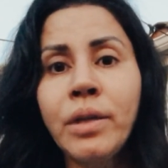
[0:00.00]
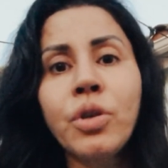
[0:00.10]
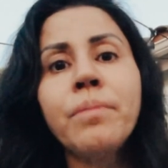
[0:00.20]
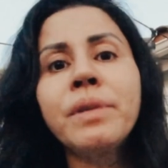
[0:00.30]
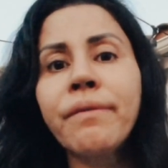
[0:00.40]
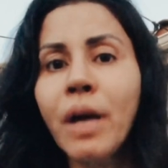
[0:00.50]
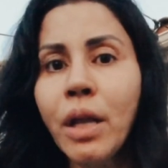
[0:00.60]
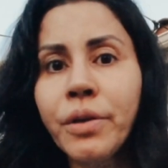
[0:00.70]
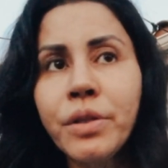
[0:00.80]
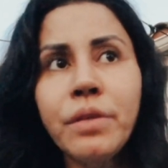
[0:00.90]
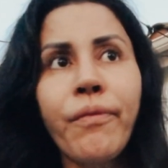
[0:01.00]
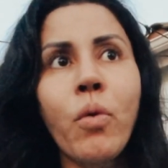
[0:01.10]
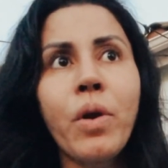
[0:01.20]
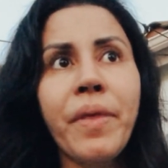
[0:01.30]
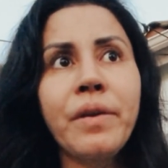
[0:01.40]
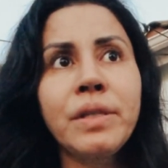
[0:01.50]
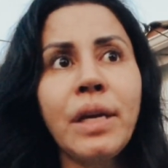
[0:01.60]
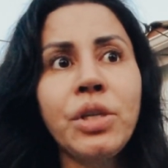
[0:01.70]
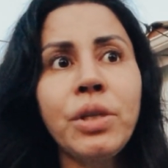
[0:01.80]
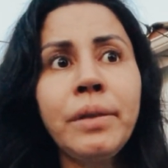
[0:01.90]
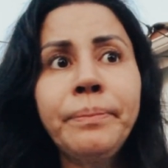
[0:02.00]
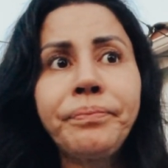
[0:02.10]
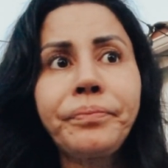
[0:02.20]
in terms of colors for their session,